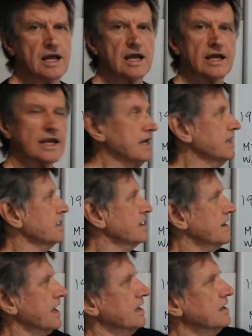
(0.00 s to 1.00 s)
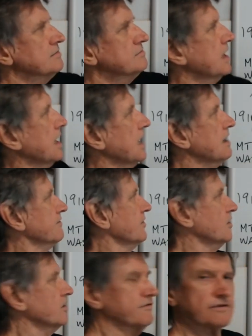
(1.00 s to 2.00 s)
in that
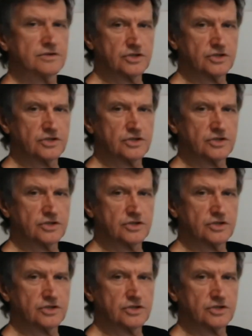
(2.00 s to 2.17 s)
half-life